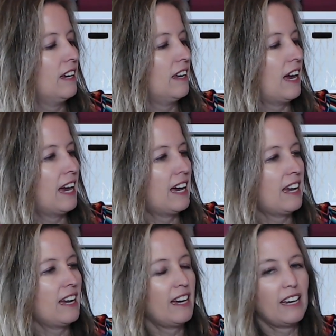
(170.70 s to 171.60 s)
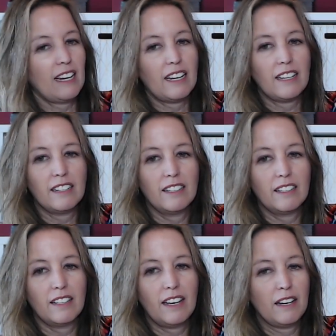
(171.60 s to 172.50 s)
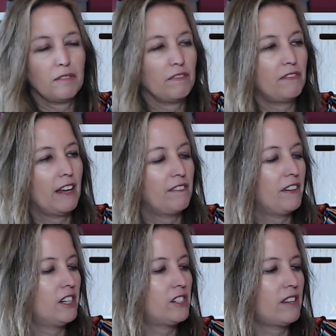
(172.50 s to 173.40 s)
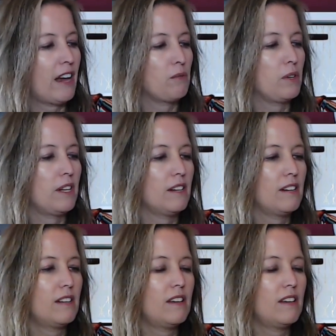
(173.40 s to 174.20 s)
I had finished that one,